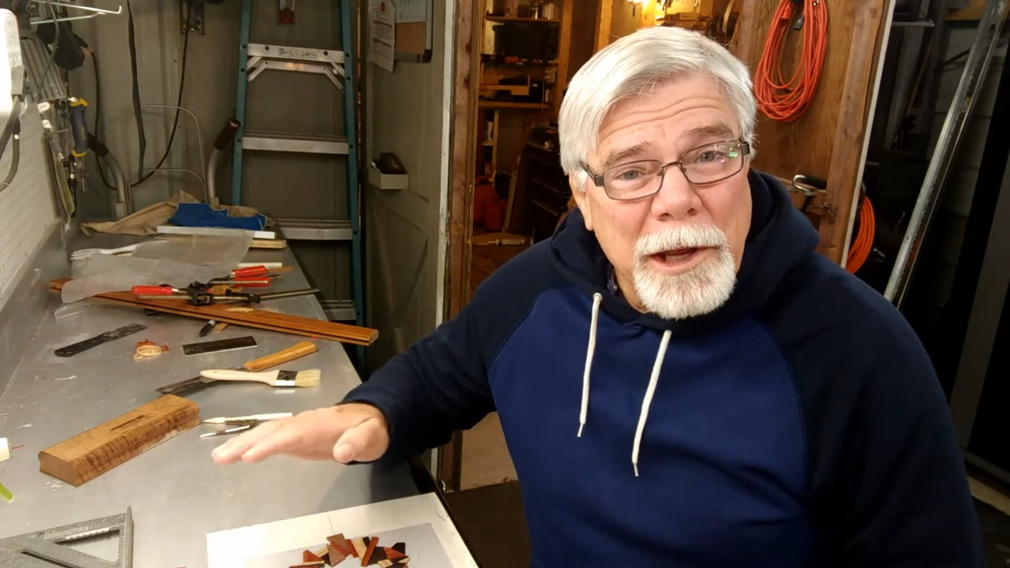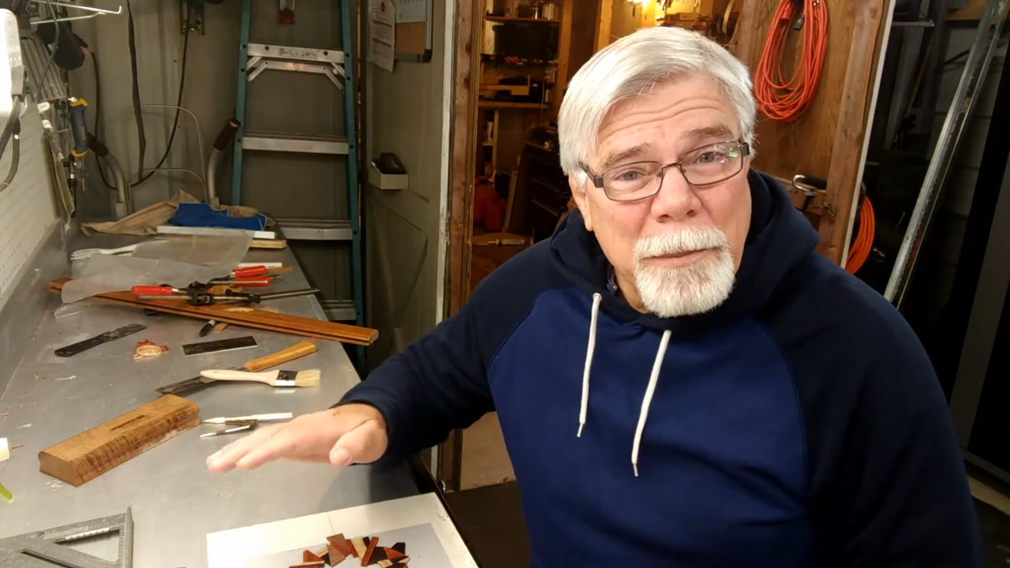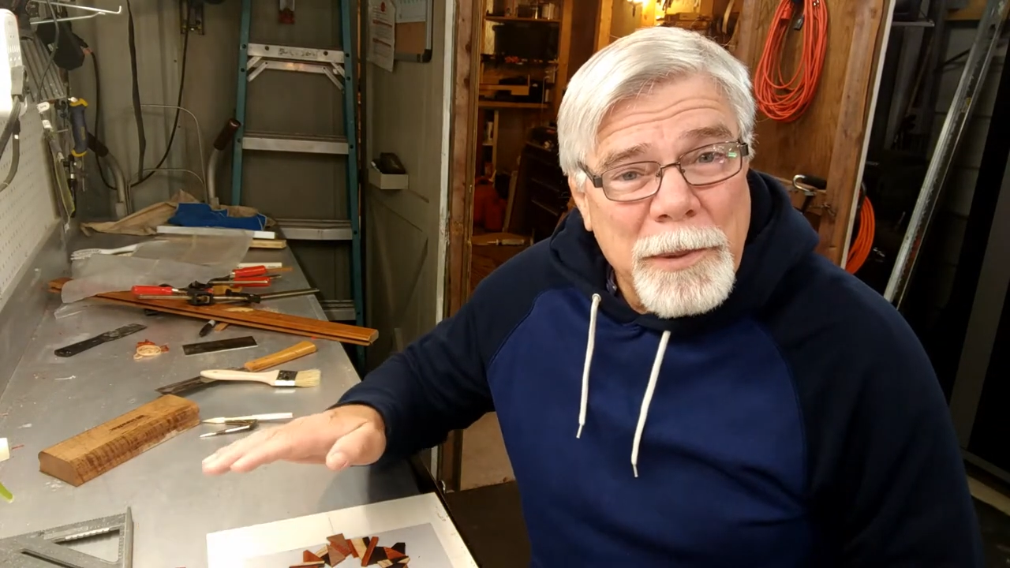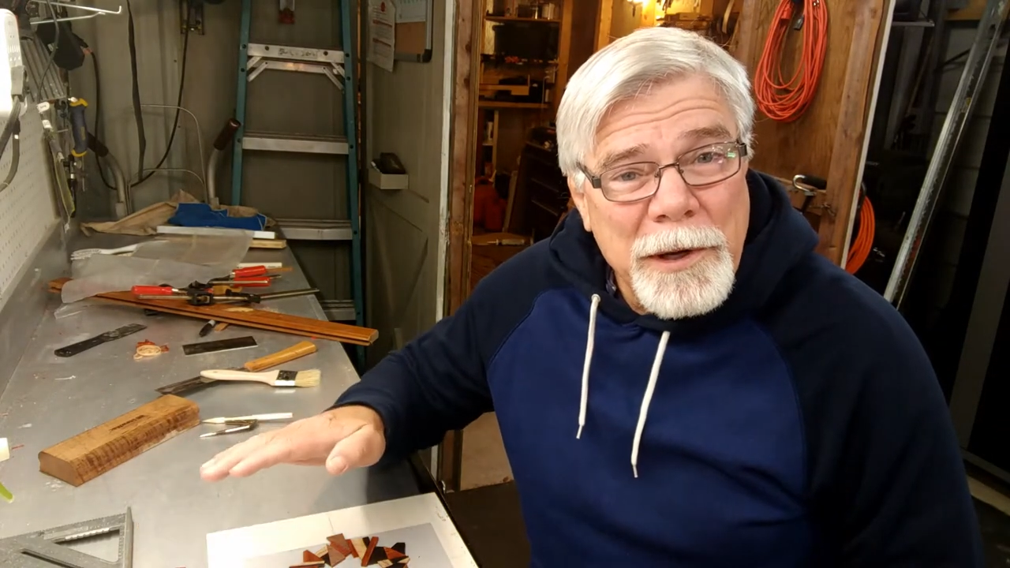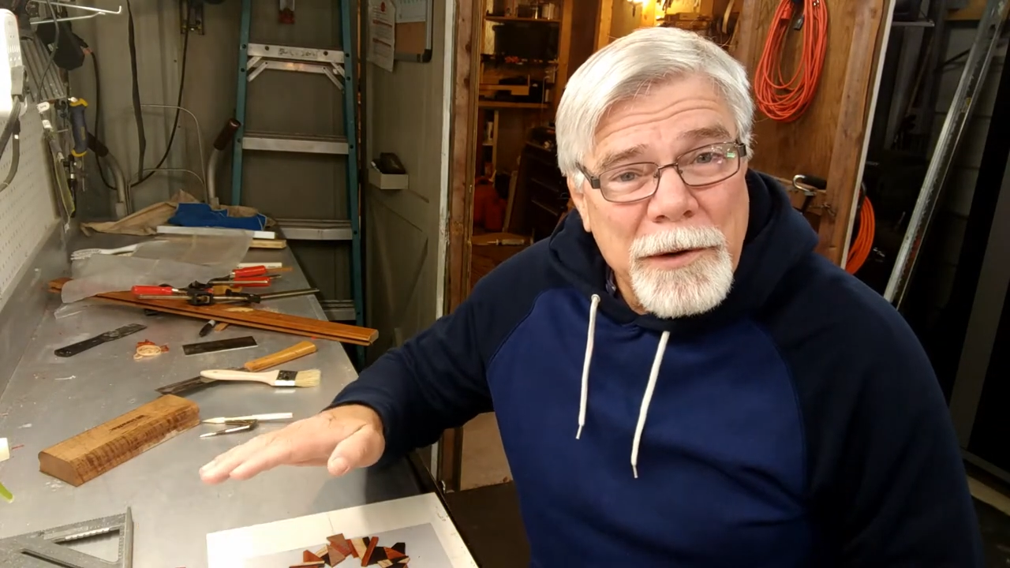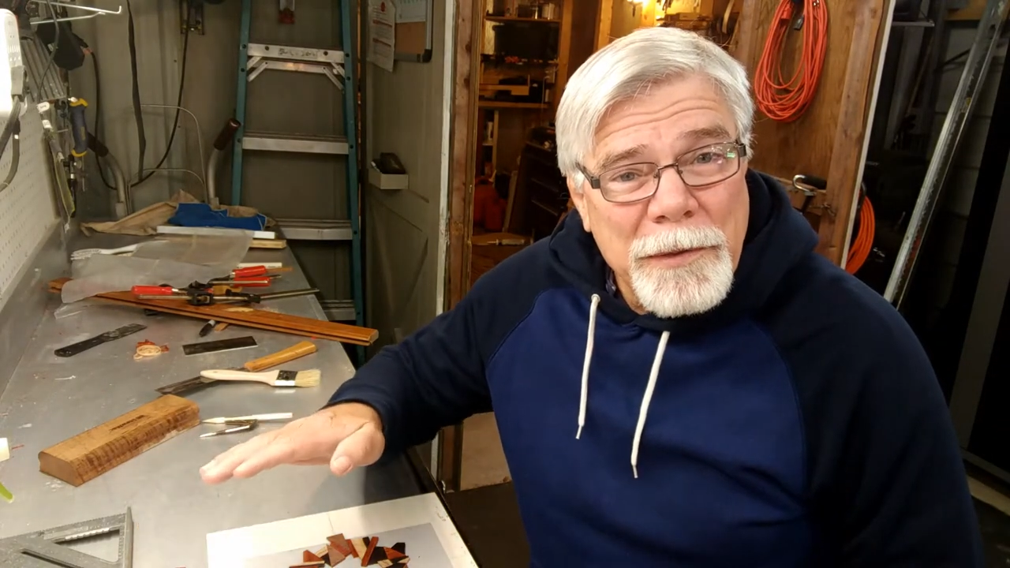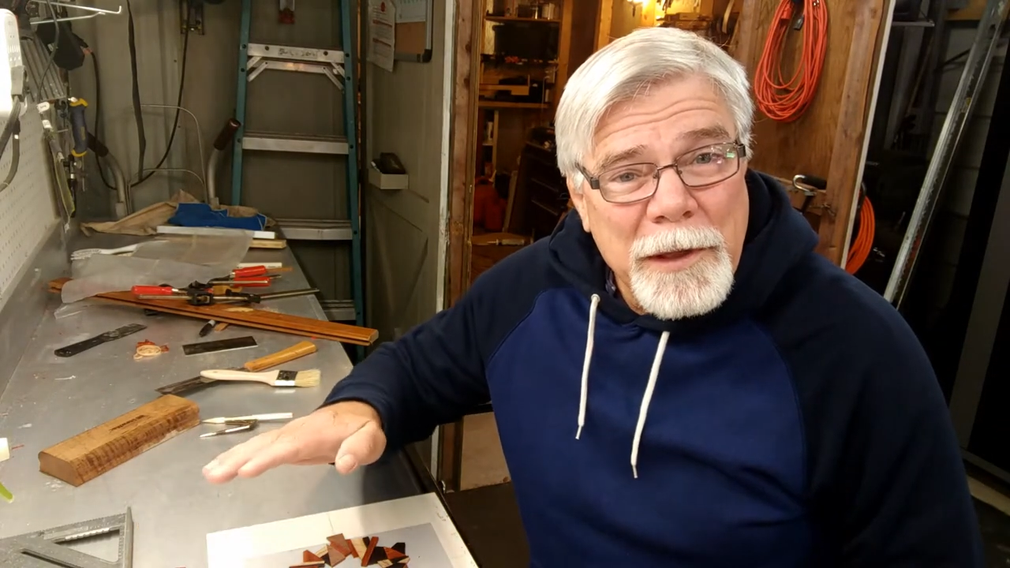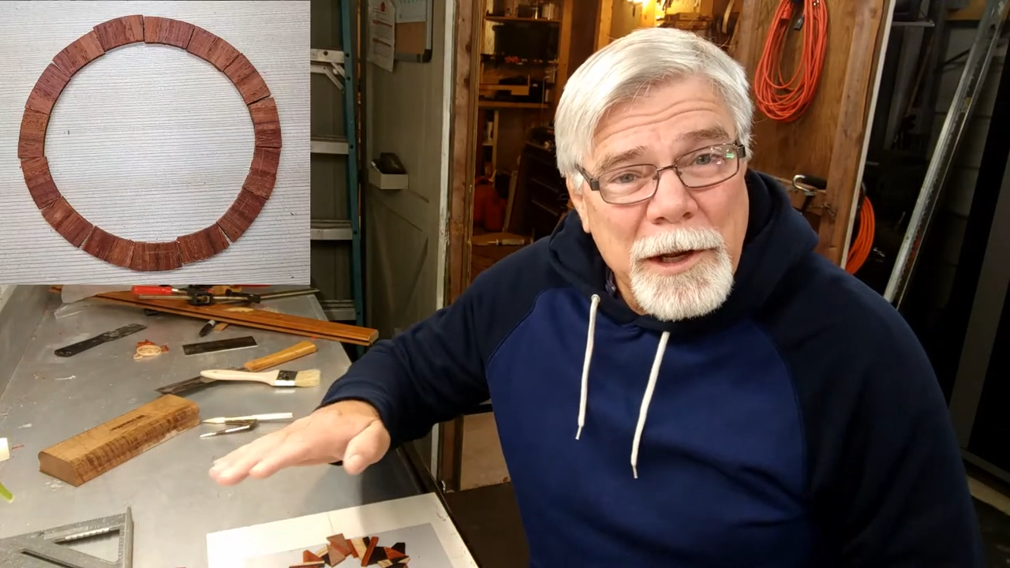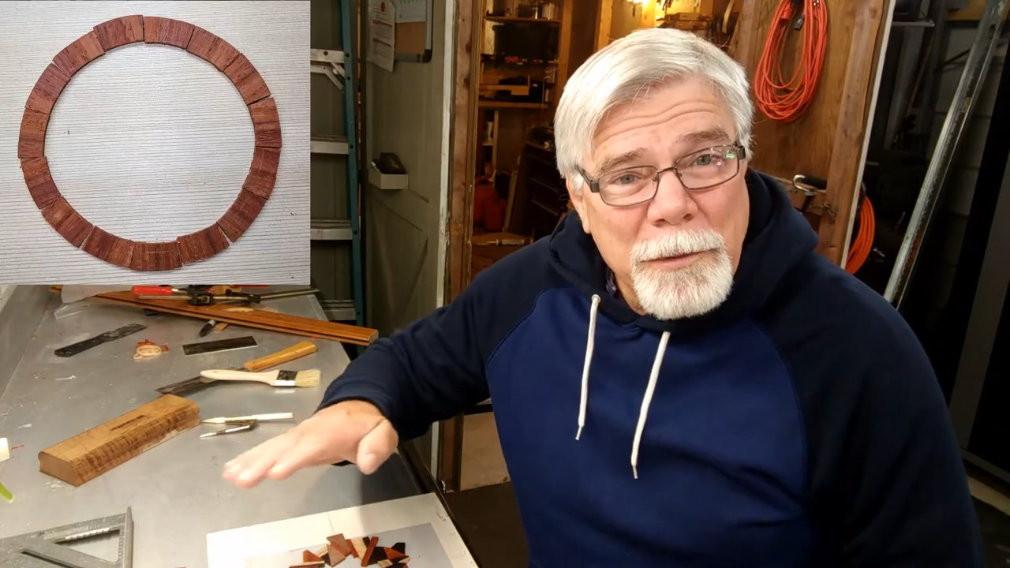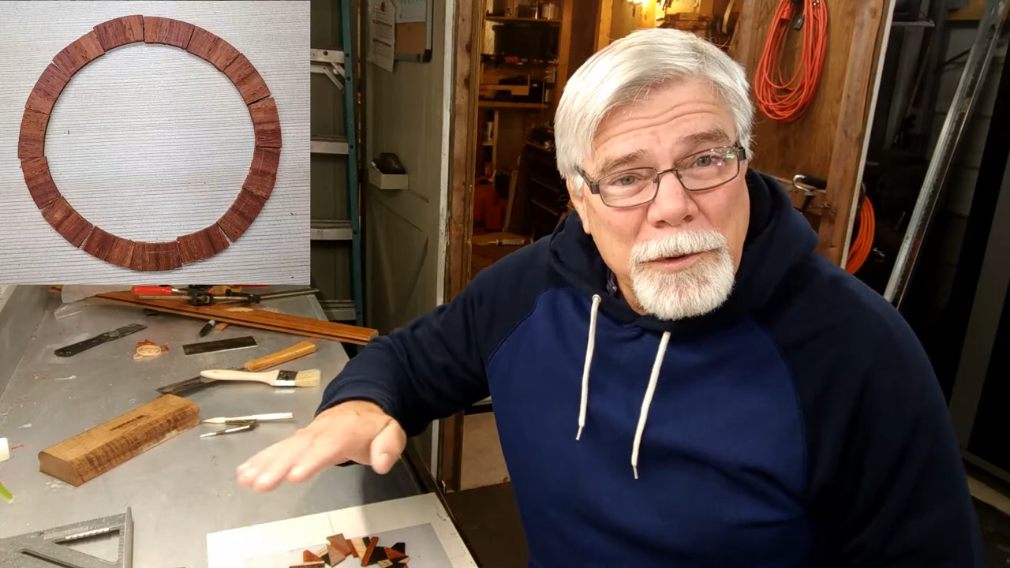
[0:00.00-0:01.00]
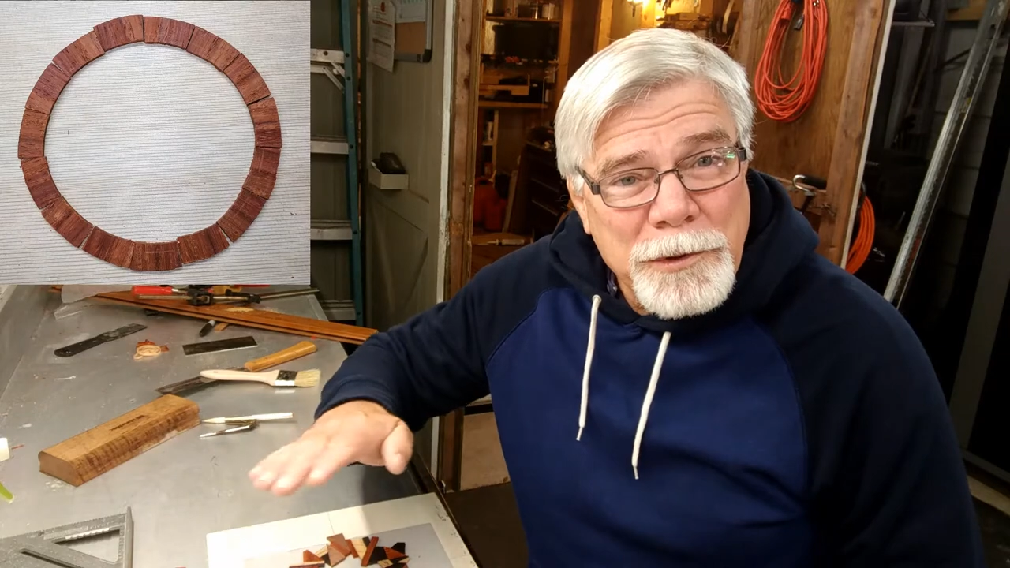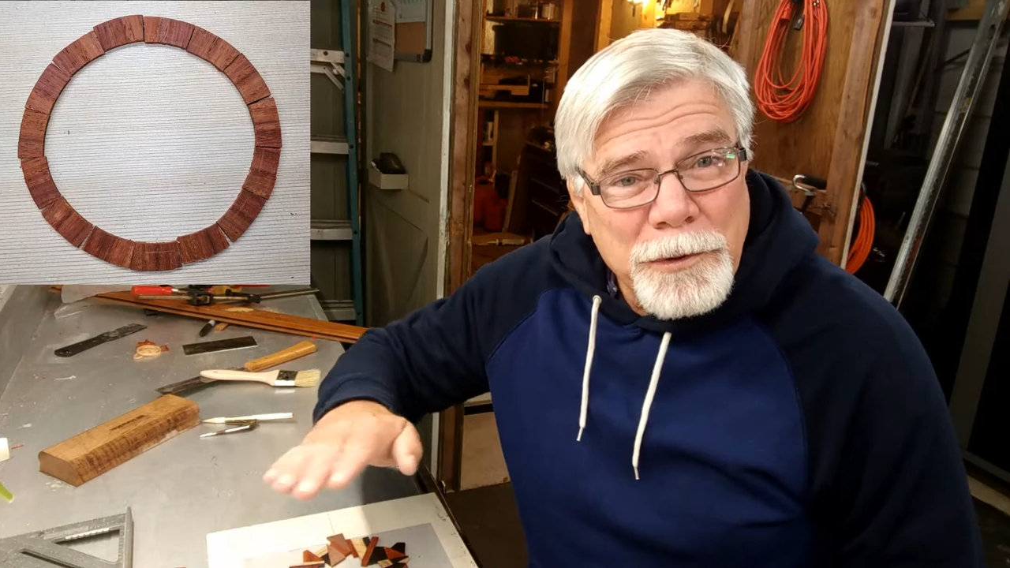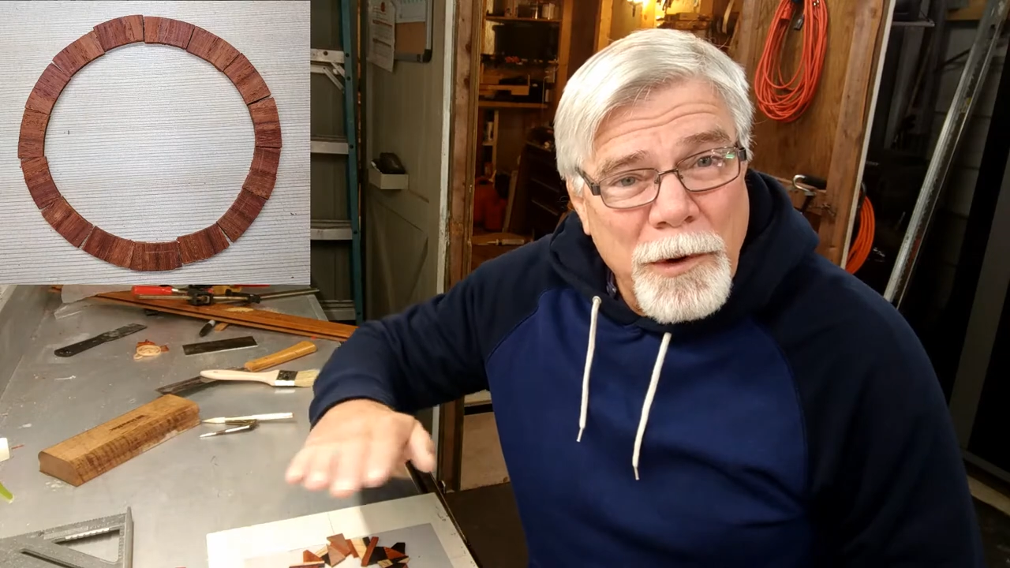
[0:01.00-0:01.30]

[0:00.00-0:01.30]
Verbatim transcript: it, appeared that it was